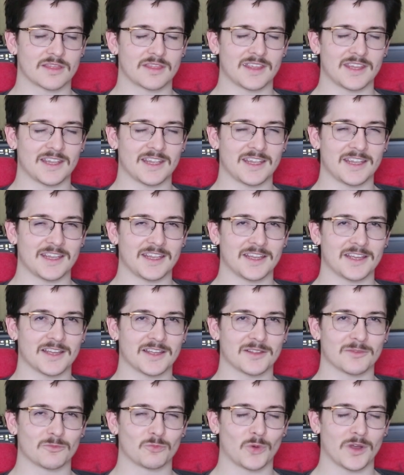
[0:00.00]
the
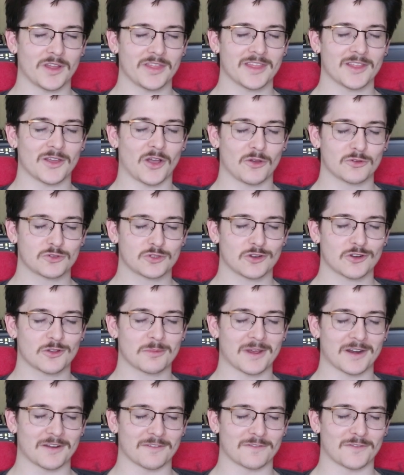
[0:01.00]
one, I'll talk
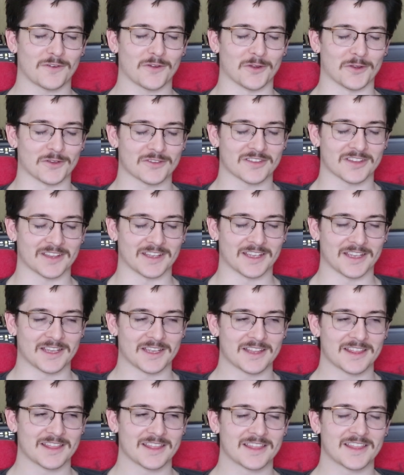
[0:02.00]
about it firstly,
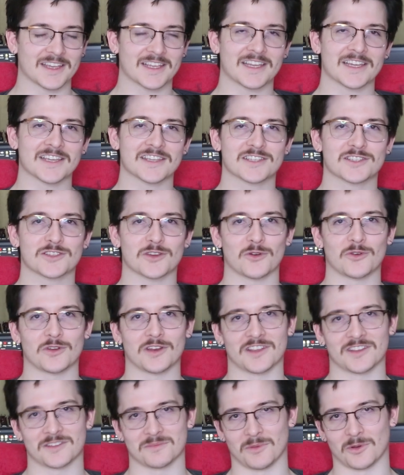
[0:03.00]
the
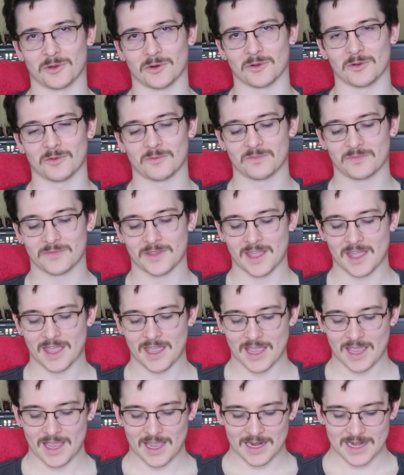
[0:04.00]
Custodes model.
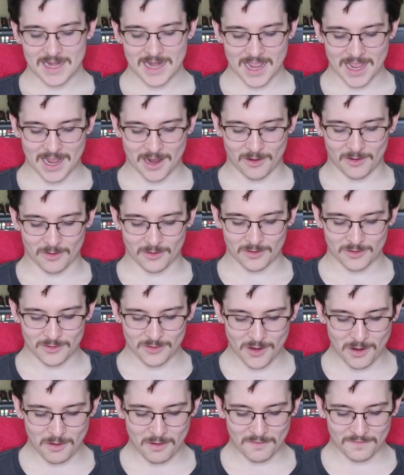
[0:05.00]
Now,
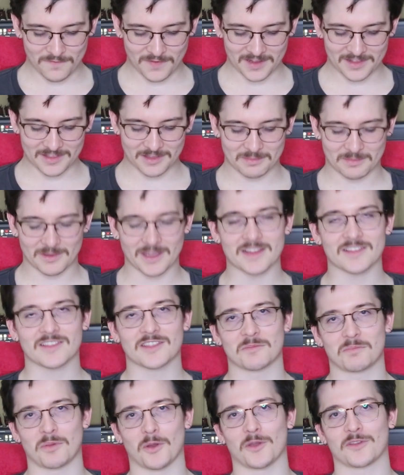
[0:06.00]
no offense against
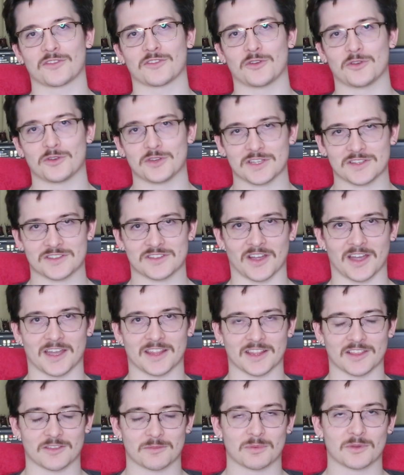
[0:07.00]
the person who
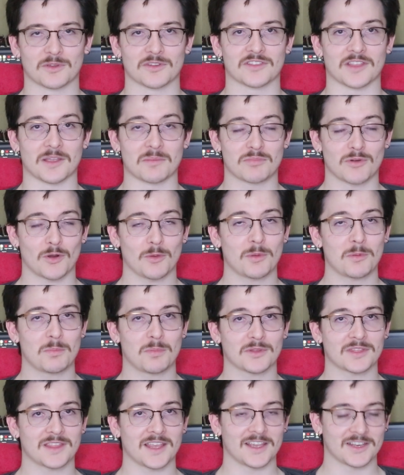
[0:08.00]
designed this, because they probably
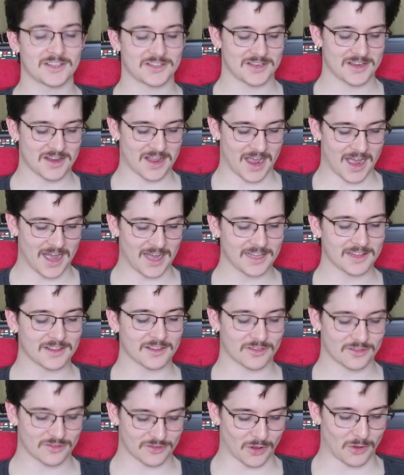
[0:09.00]
put their heart
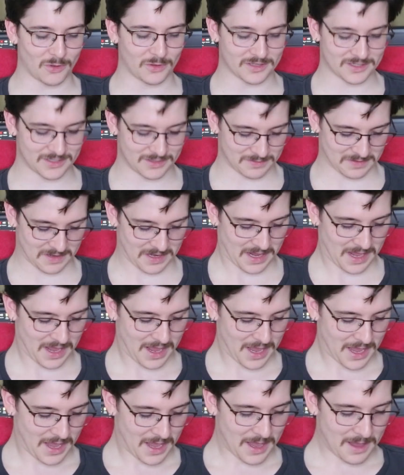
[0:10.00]
and soul into it.
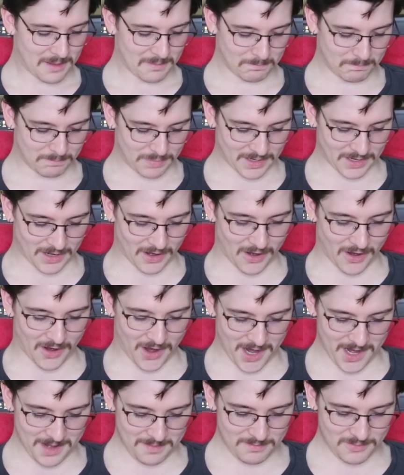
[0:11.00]
But
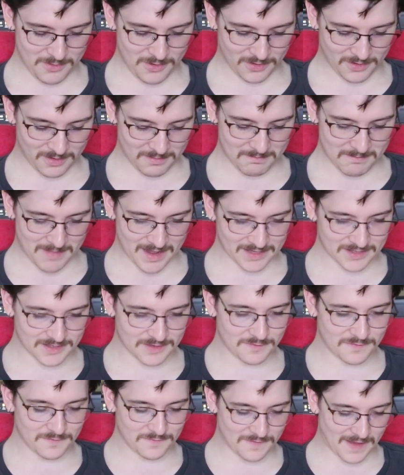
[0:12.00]
I'm not a
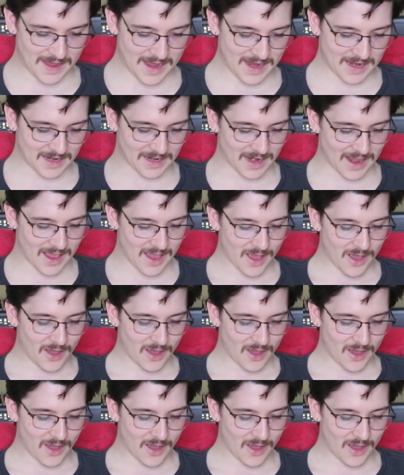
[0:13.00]
massive fan.